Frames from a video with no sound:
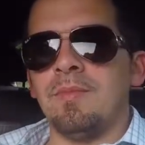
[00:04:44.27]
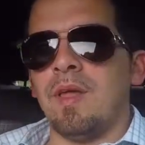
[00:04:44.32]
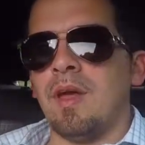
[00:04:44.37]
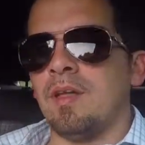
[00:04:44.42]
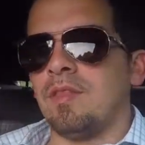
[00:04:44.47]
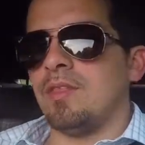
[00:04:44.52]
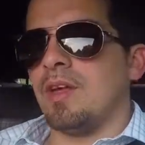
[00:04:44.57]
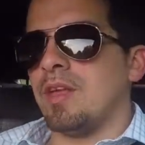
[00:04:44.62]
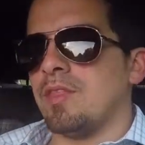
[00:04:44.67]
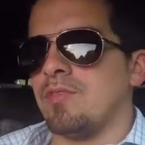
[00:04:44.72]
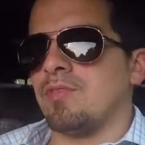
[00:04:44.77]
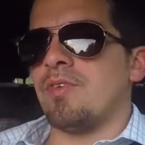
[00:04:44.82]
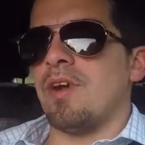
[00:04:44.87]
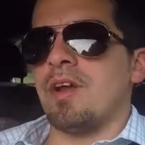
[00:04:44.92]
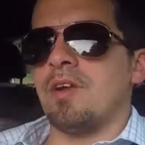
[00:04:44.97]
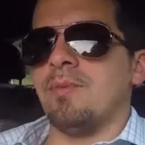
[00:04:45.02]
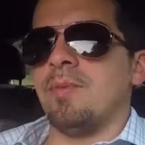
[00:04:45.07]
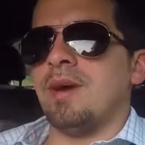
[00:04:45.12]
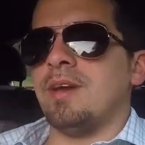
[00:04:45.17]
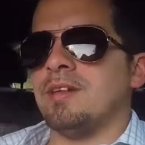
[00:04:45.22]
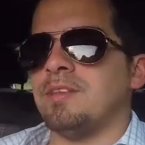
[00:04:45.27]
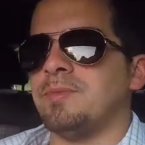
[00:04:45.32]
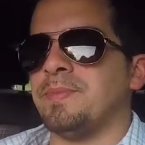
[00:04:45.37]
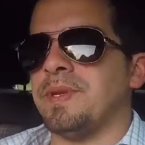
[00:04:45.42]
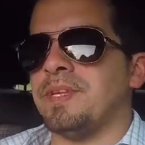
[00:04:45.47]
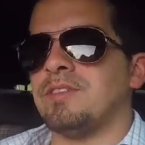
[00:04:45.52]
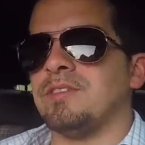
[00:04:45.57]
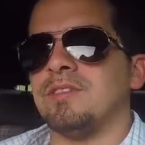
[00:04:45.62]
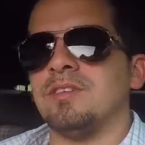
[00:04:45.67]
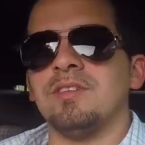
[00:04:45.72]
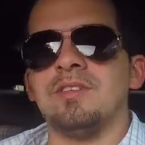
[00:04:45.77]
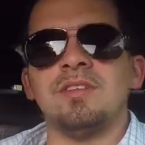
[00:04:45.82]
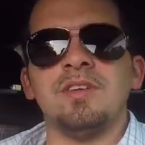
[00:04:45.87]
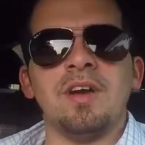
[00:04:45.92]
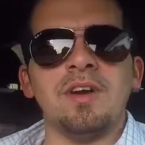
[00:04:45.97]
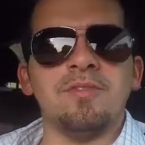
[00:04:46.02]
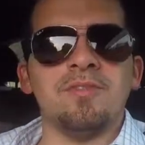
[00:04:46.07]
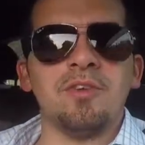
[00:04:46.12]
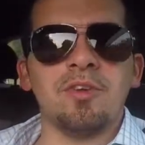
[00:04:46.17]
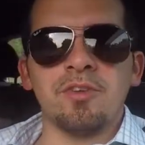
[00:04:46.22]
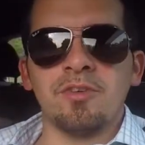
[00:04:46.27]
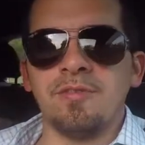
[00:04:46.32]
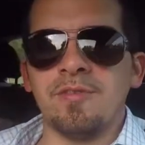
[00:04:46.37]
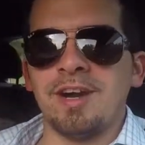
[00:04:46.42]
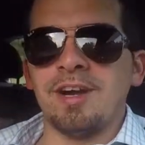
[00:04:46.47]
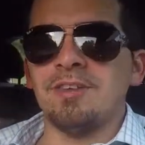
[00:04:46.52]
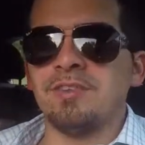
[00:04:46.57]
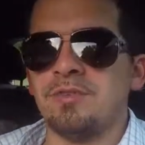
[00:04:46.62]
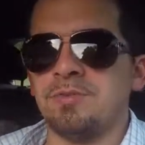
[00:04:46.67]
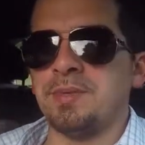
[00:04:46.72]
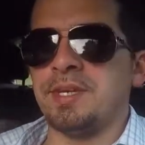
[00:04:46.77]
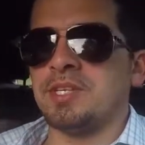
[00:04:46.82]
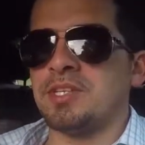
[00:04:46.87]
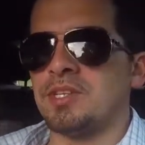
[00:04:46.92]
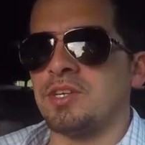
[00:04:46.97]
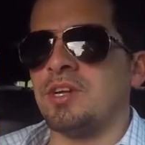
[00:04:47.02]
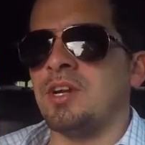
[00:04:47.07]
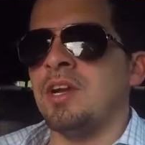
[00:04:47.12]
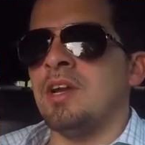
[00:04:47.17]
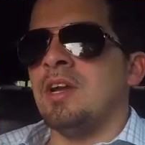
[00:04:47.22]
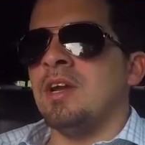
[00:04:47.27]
not throttle body spacer, diverter valve spacer,